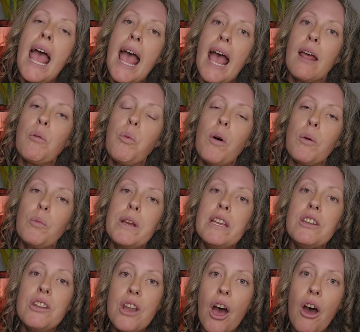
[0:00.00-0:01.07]
And what we
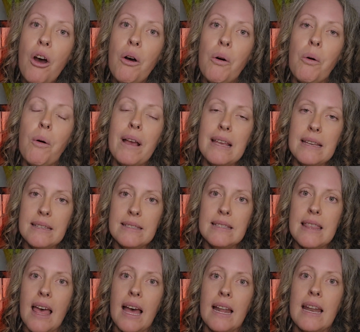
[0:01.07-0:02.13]
know is
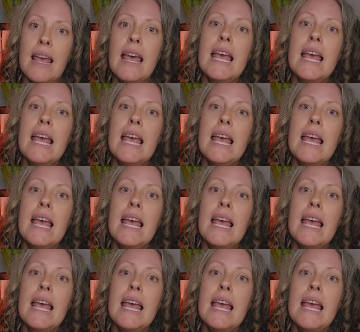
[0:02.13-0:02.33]
that